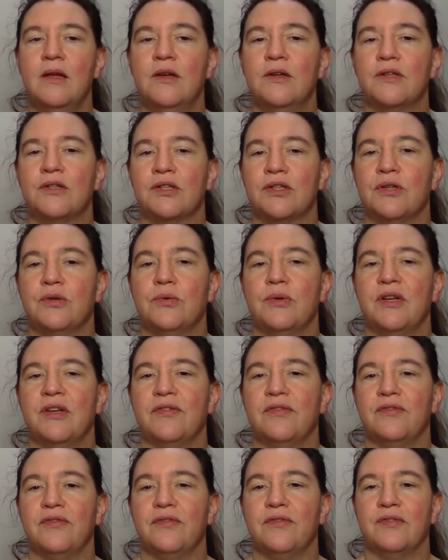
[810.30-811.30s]
So
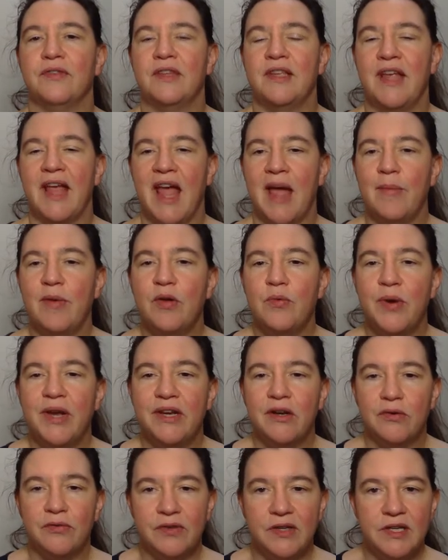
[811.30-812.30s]
if the Hamming weight
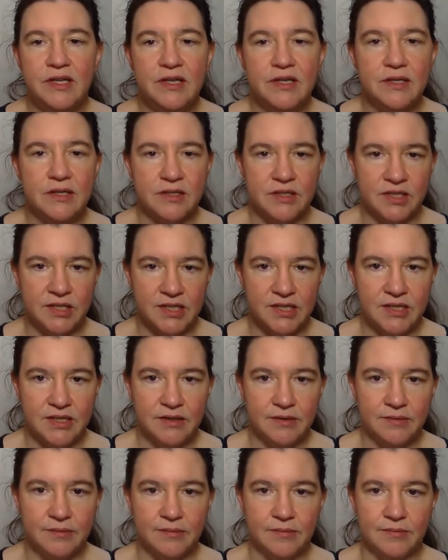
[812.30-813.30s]
of E is
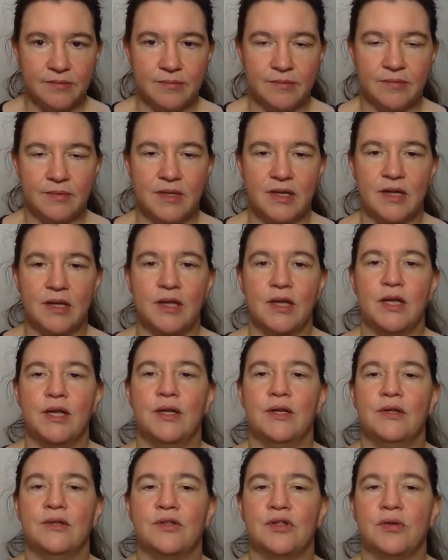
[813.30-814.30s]
T,
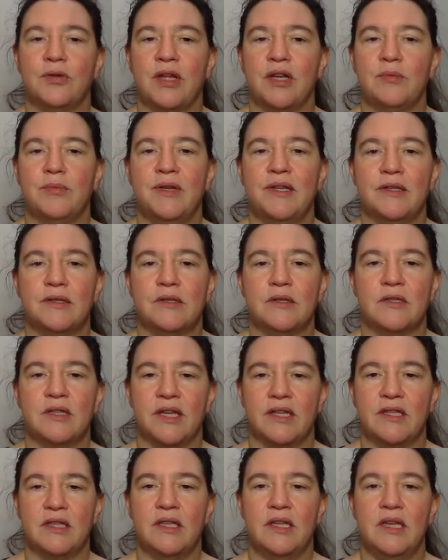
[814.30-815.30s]
so that means
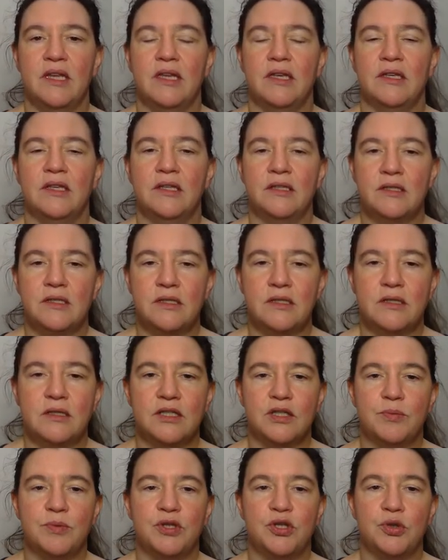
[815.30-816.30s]
that the
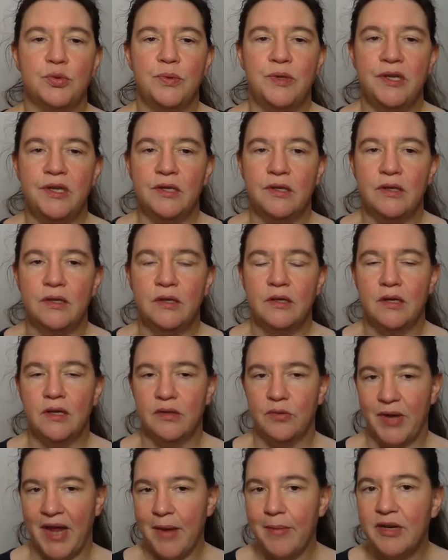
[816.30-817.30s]
distance between,
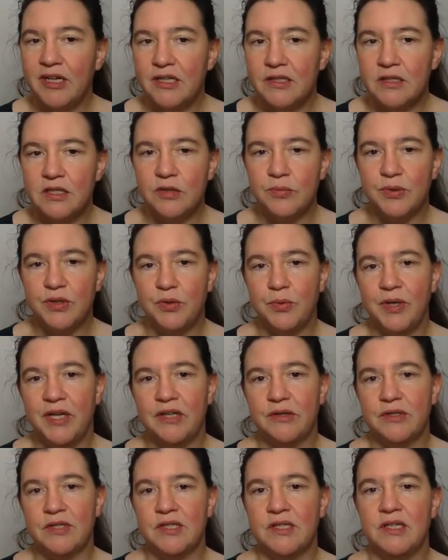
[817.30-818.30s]
the Hamming distance
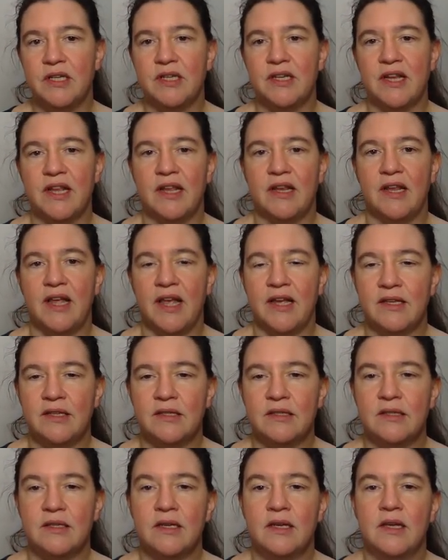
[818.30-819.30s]
between C and
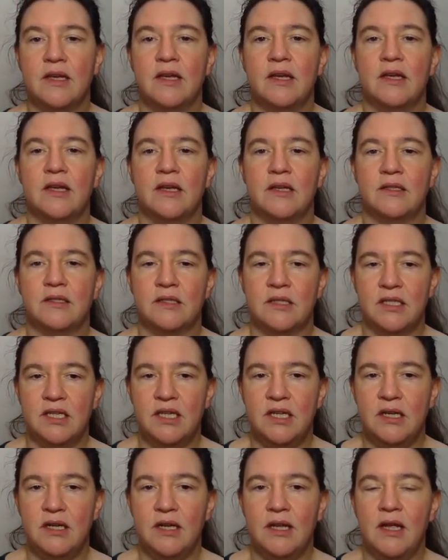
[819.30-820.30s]
X is
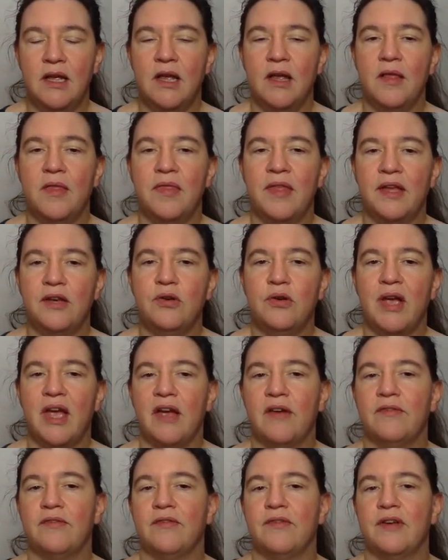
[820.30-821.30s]
T, then you
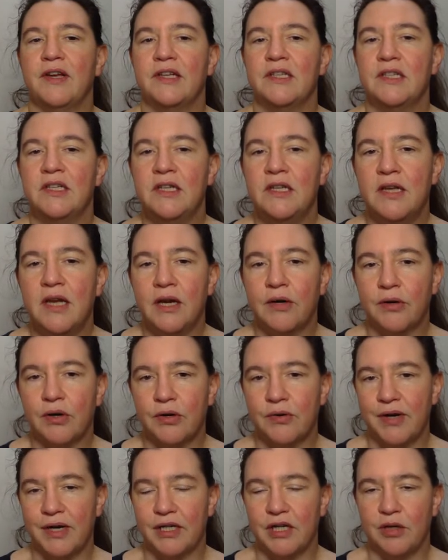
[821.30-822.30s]
have a T error
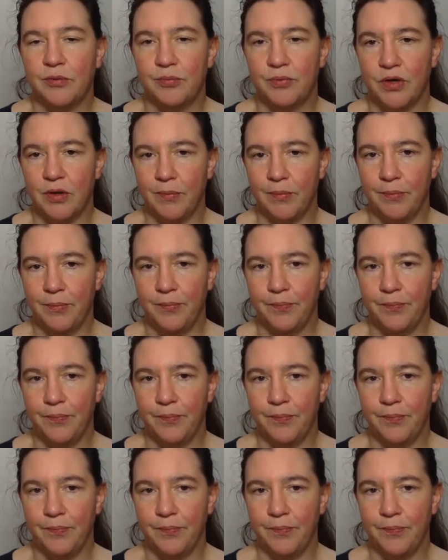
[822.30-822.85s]
correcting problem.